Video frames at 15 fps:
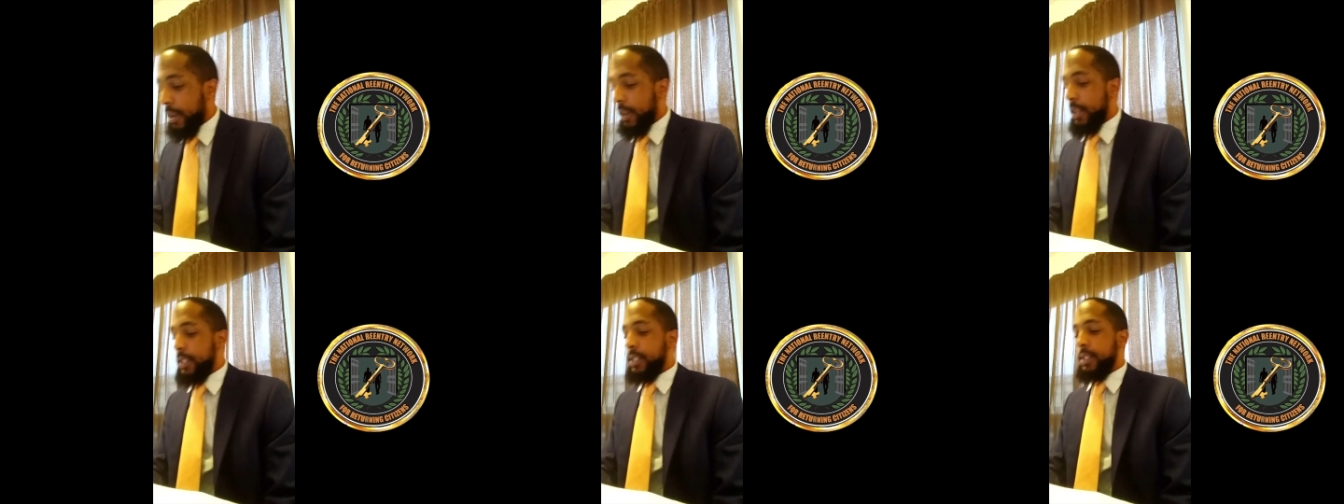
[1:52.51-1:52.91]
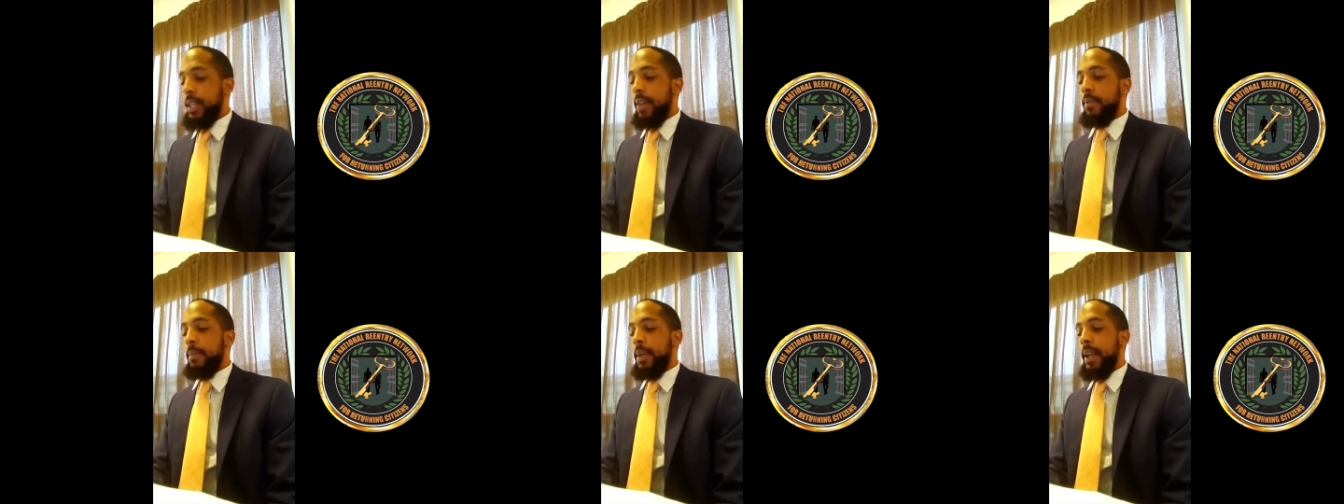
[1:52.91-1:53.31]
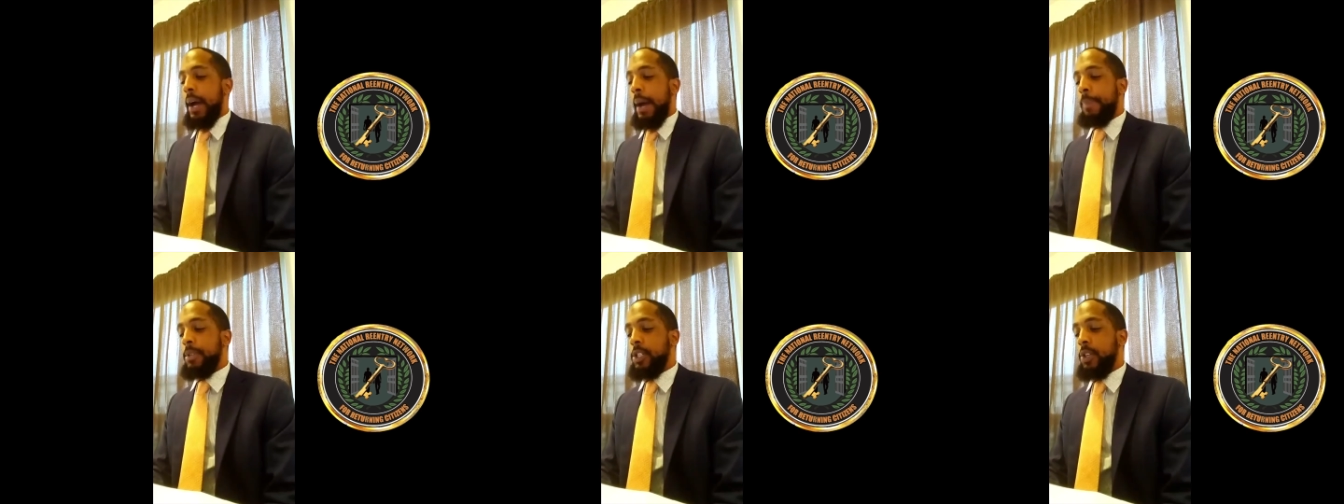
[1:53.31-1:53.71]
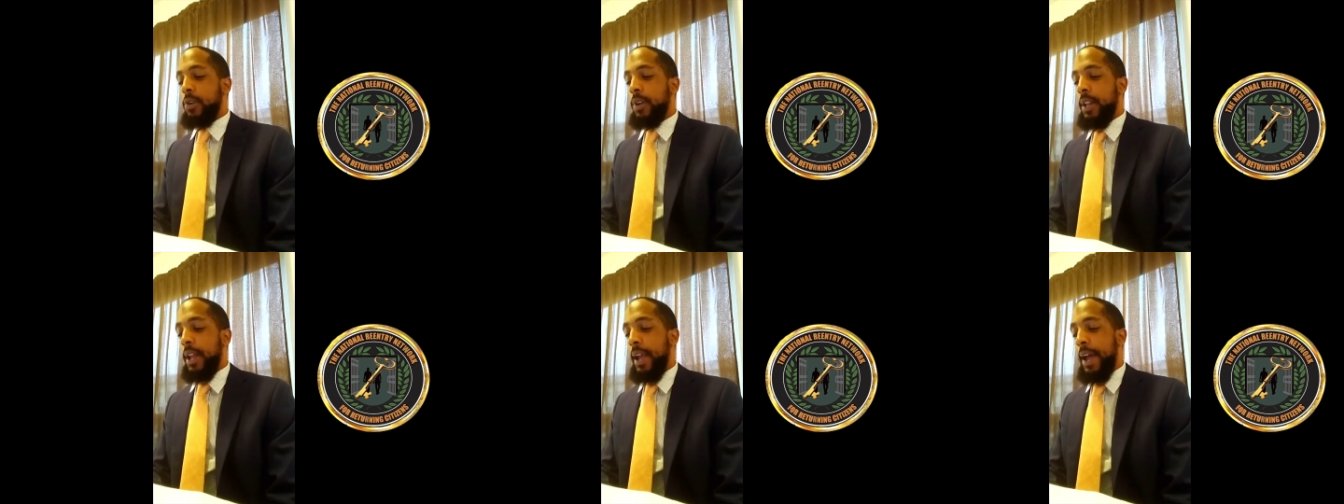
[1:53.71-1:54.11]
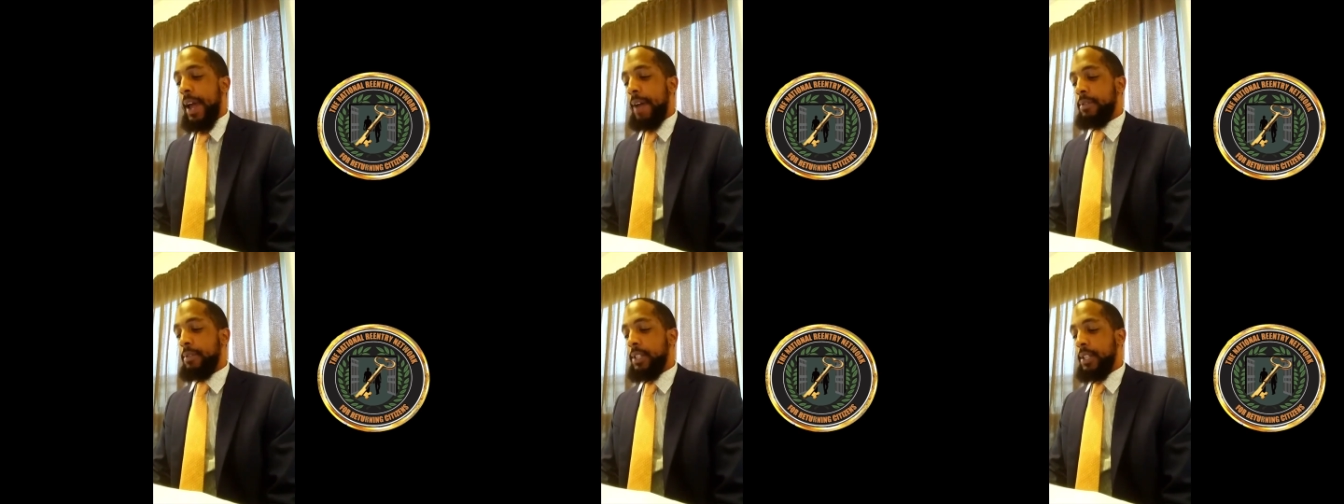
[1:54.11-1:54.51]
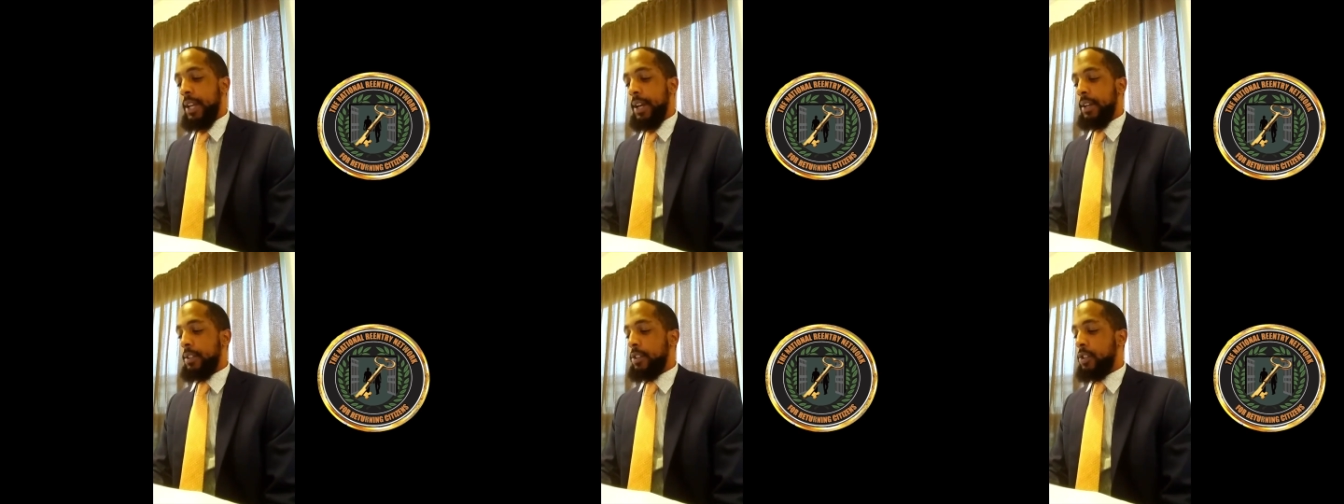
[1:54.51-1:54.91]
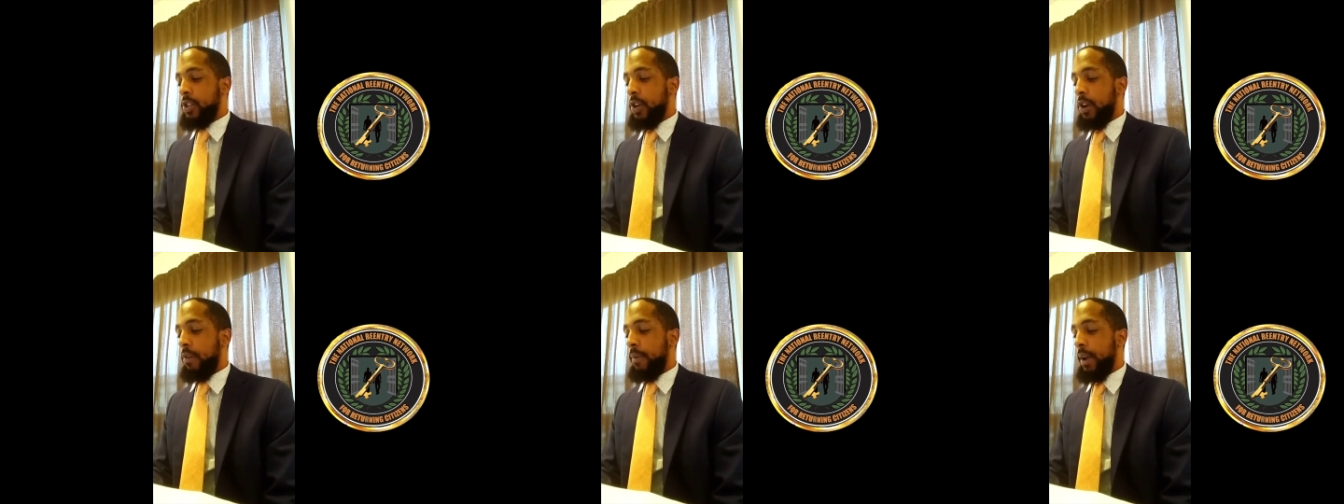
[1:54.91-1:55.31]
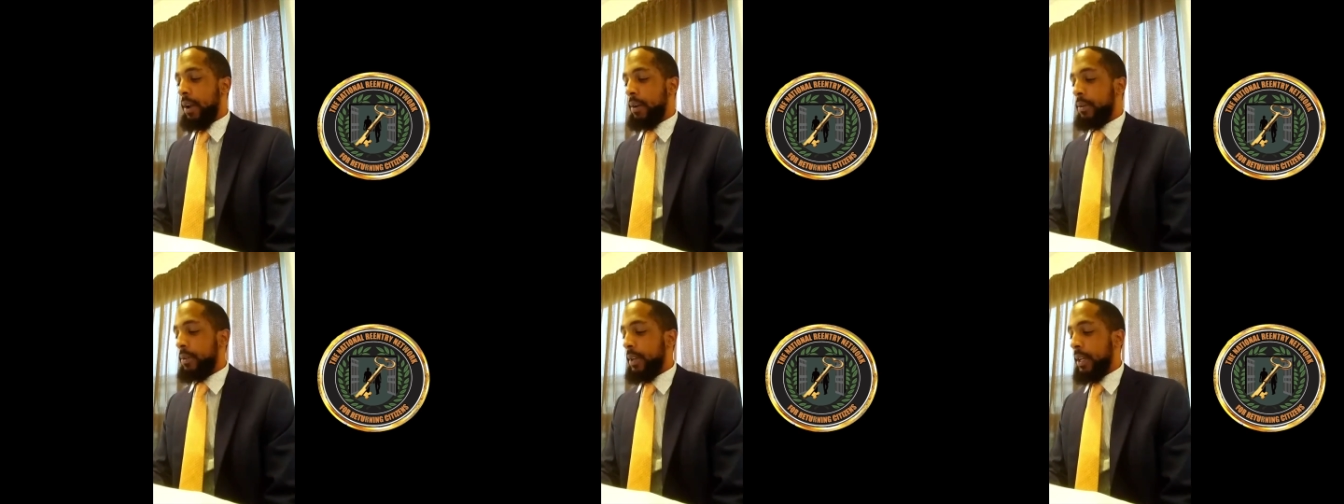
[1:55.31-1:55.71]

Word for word: This has given me the opportunity that I have today to turn around